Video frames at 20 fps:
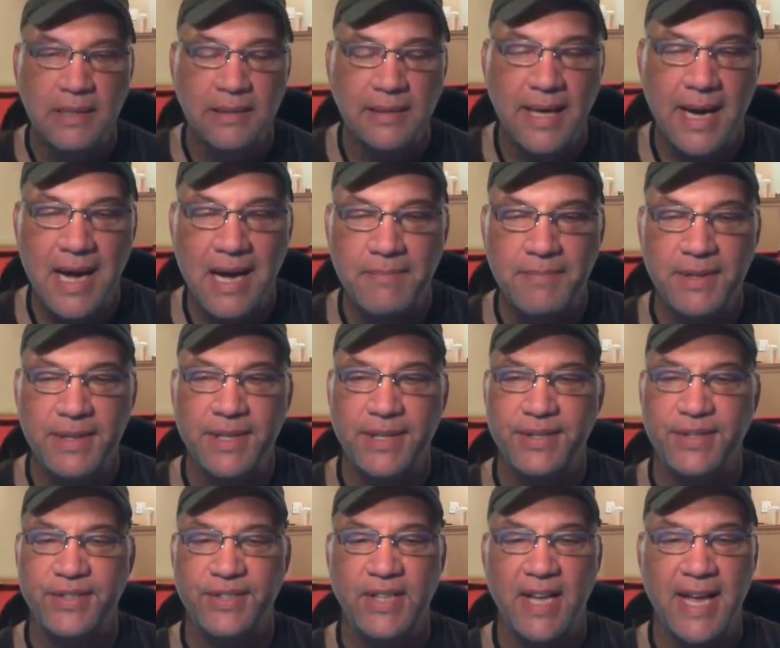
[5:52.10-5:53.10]
Top of the
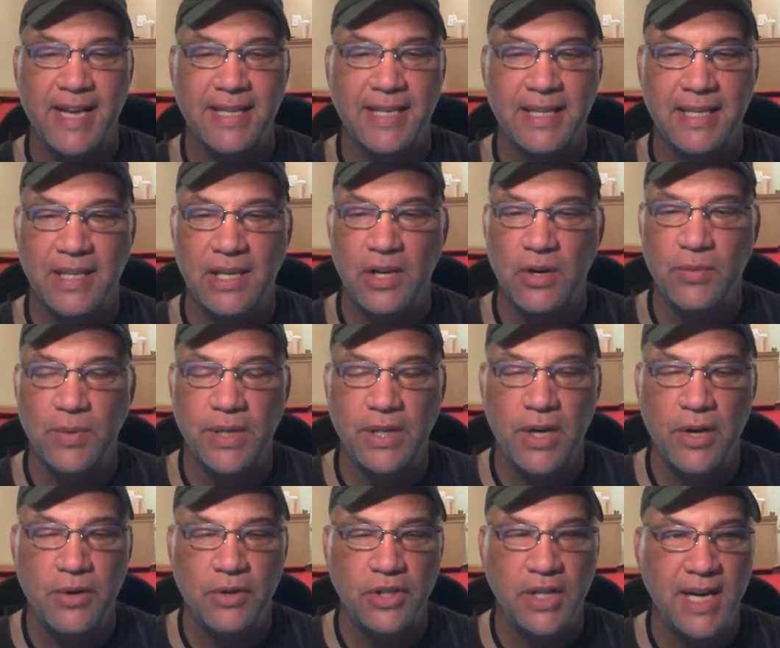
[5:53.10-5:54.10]
second, here we
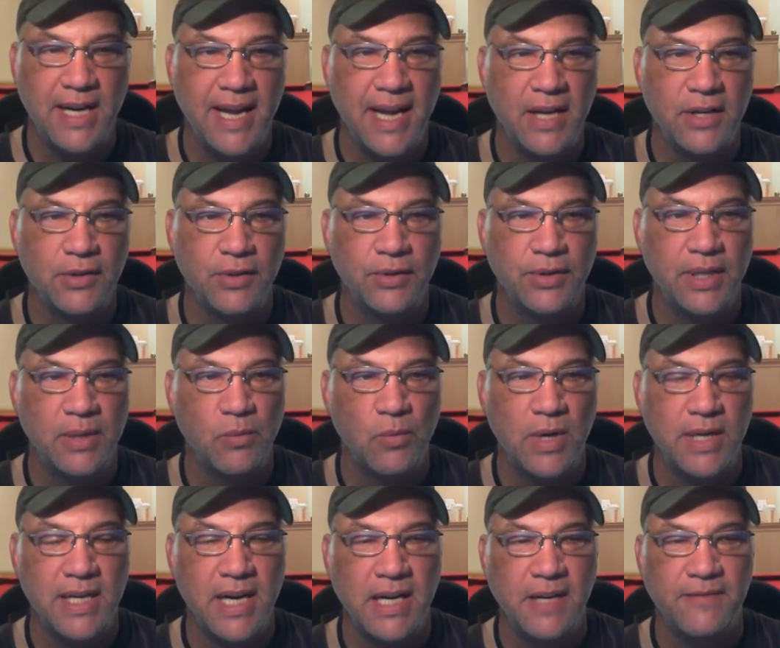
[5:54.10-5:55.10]
go. Shane Andrews hit
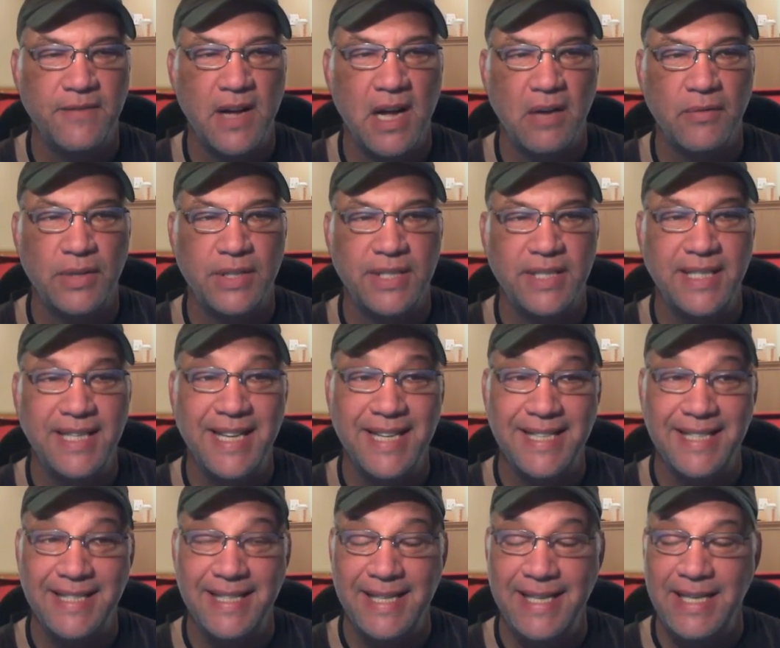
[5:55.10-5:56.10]
one ninety-five with
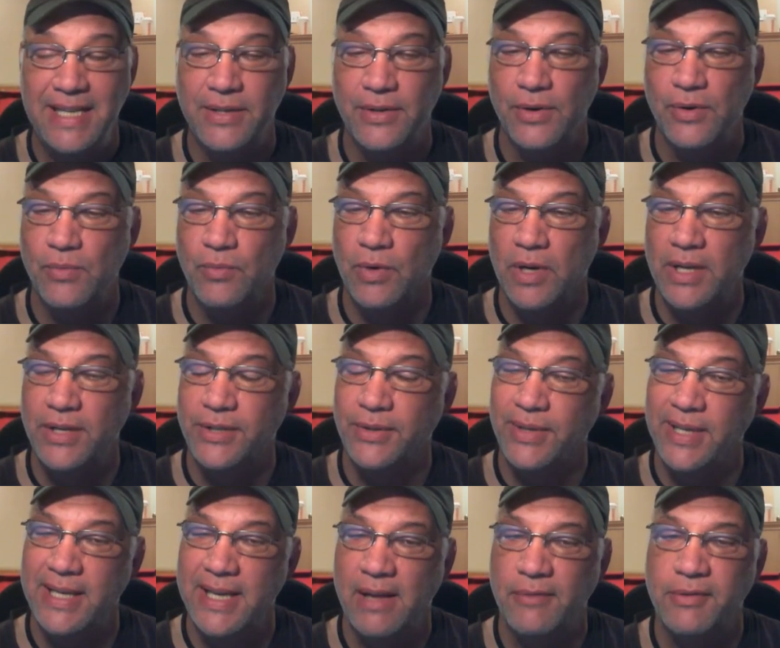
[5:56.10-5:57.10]
sixteen home runs, so
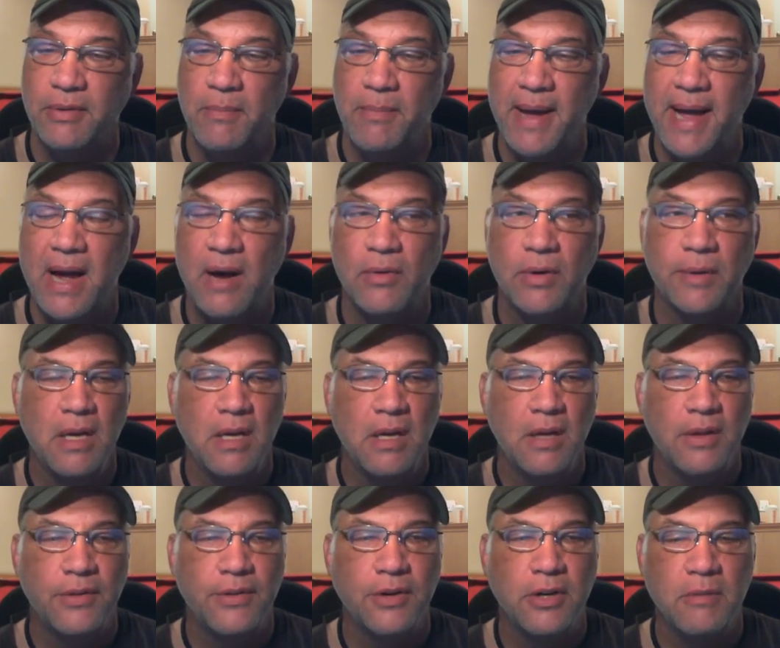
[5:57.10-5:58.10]
did have some power.
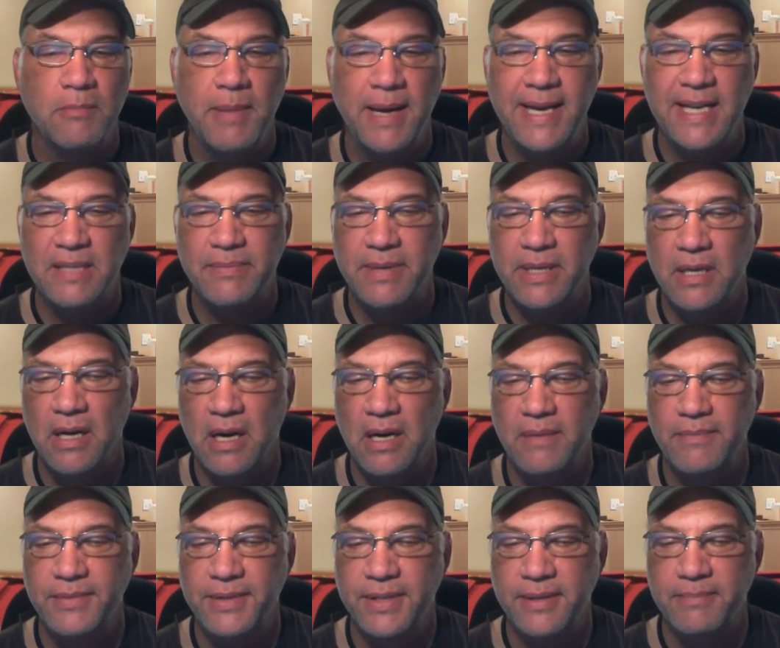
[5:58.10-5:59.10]
Third baseman
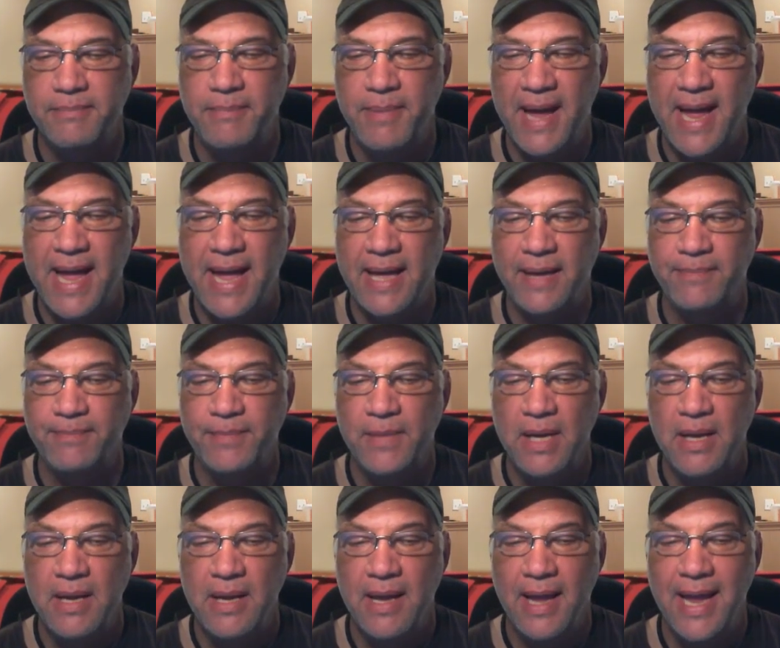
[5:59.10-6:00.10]
up to bat,
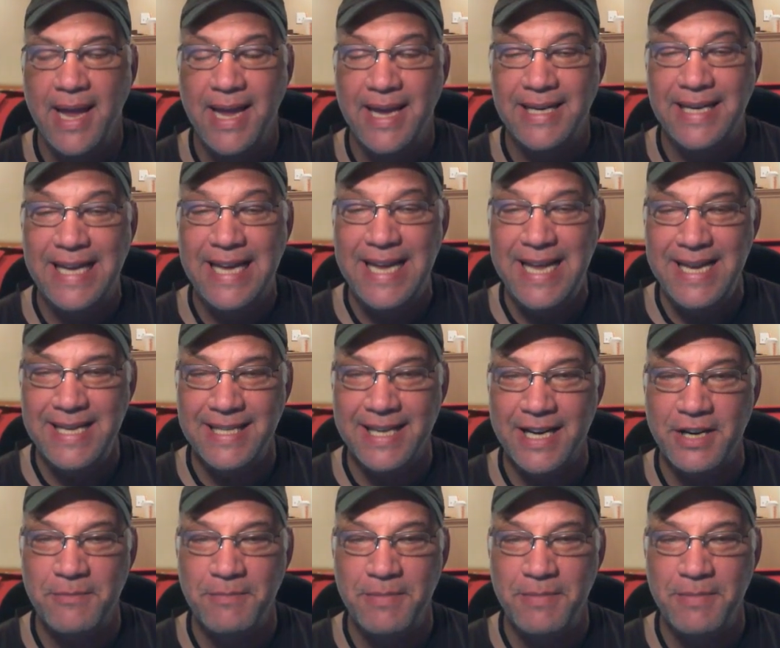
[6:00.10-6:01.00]
and he's going to